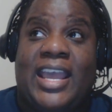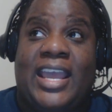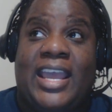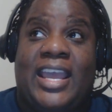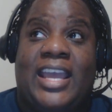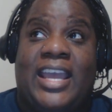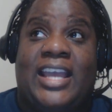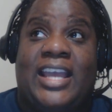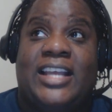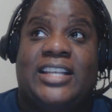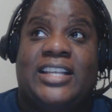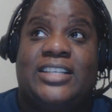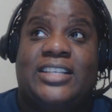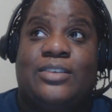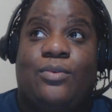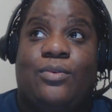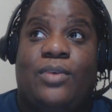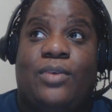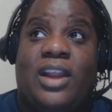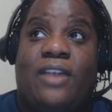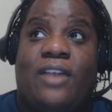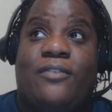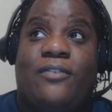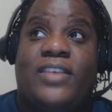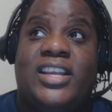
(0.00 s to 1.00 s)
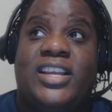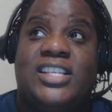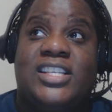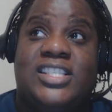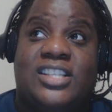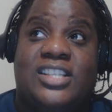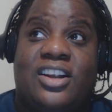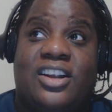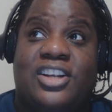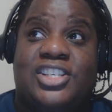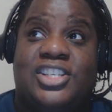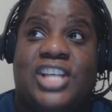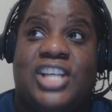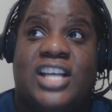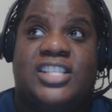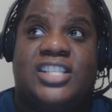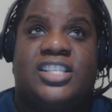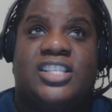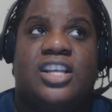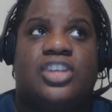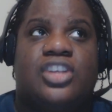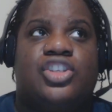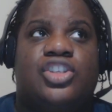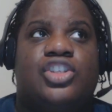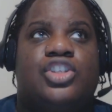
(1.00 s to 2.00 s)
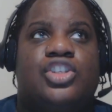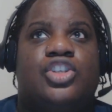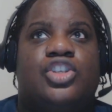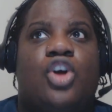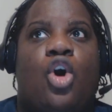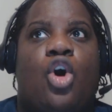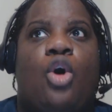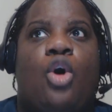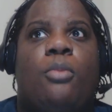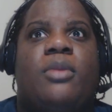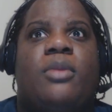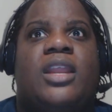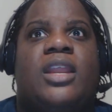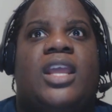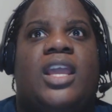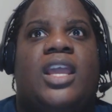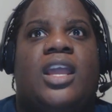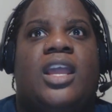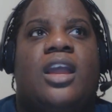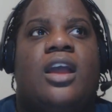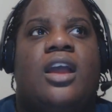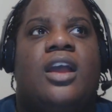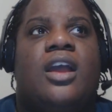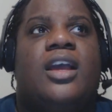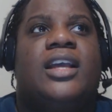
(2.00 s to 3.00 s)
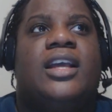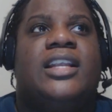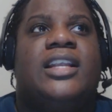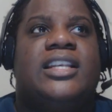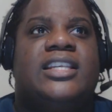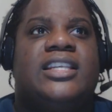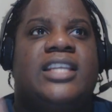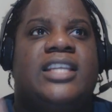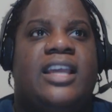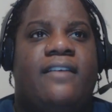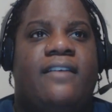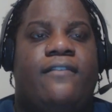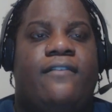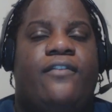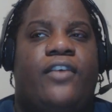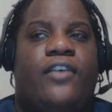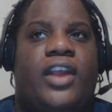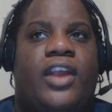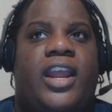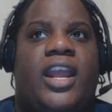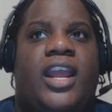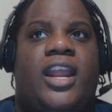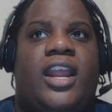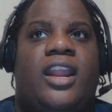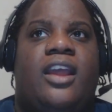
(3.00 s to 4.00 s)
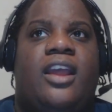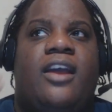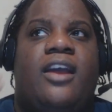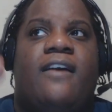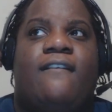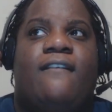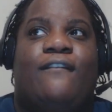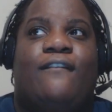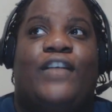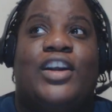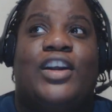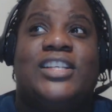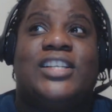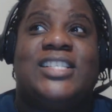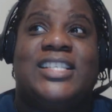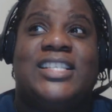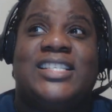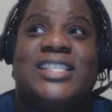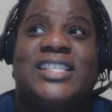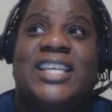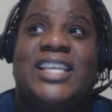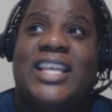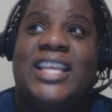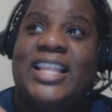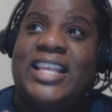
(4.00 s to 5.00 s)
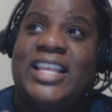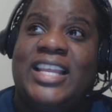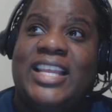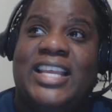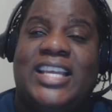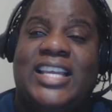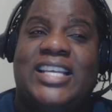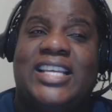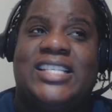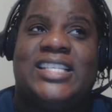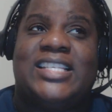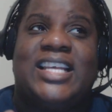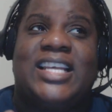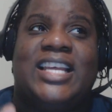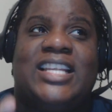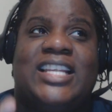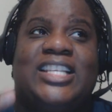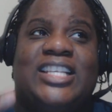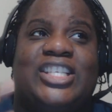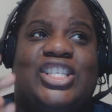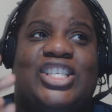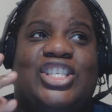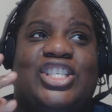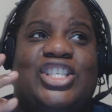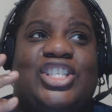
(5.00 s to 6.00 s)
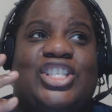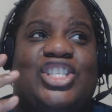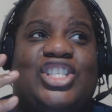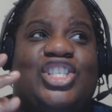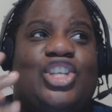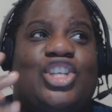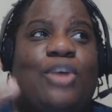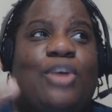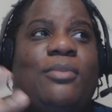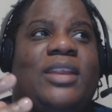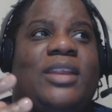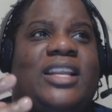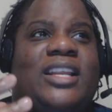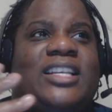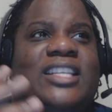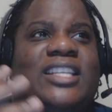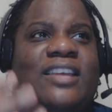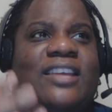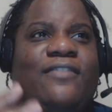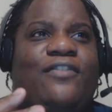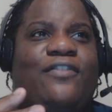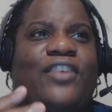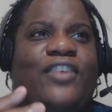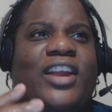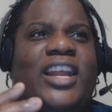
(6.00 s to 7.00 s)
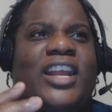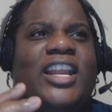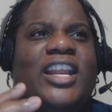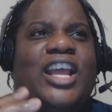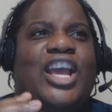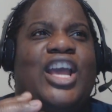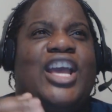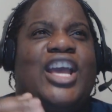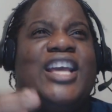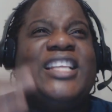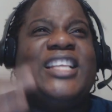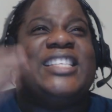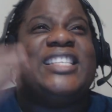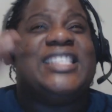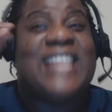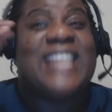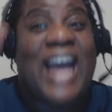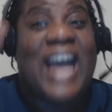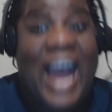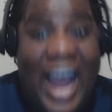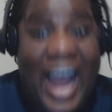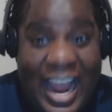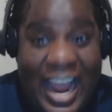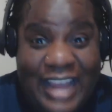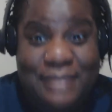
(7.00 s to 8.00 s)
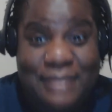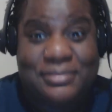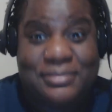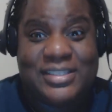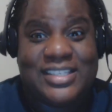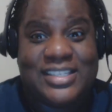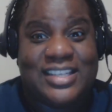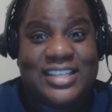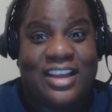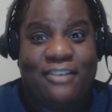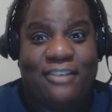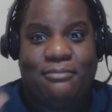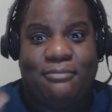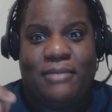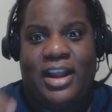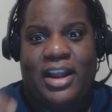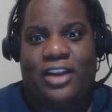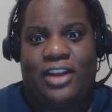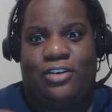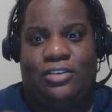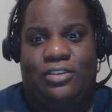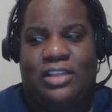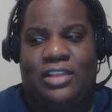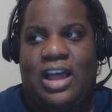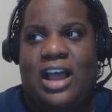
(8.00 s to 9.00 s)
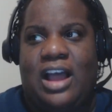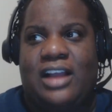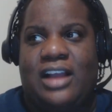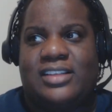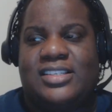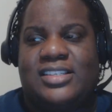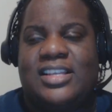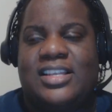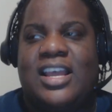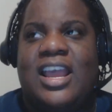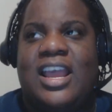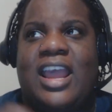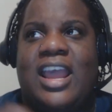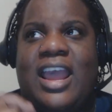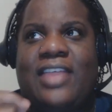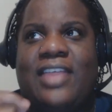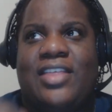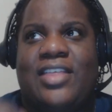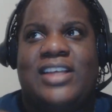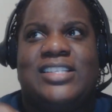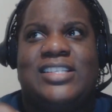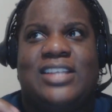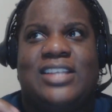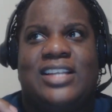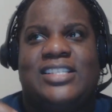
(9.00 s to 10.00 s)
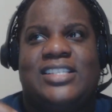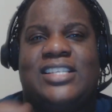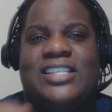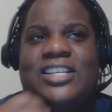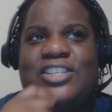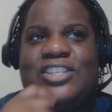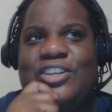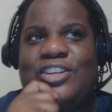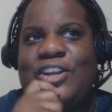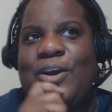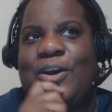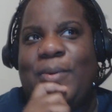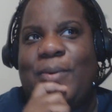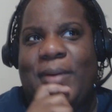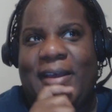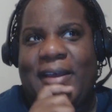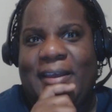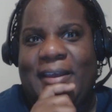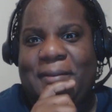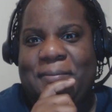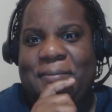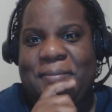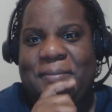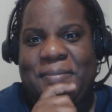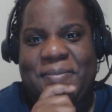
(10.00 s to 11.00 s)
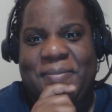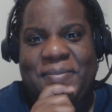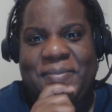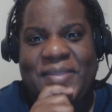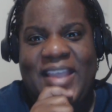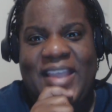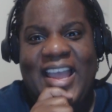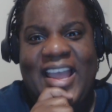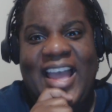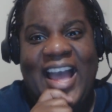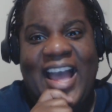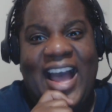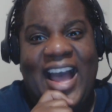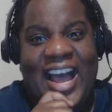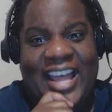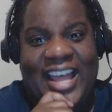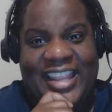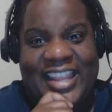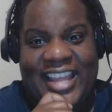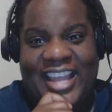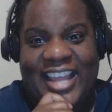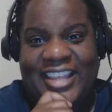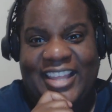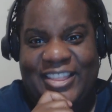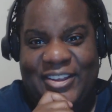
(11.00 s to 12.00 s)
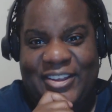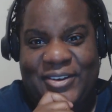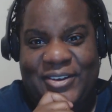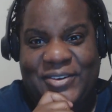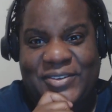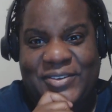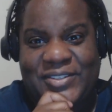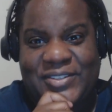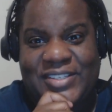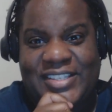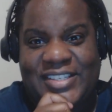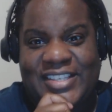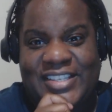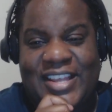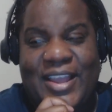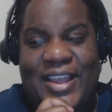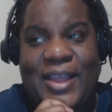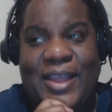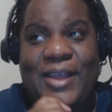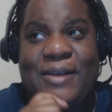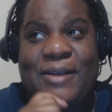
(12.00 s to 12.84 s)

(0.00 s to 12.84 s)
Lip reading: And when I researched, I saw so many different versatilities and so many different types of MICROLOCS. And that's why I said, you know what? I like those.